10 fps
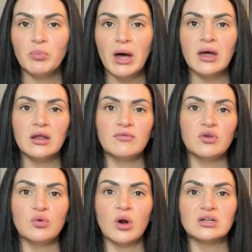but if
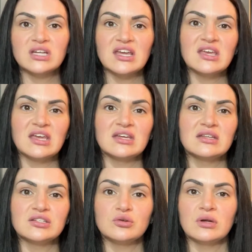you are taking
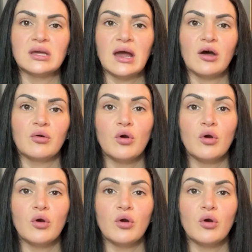into account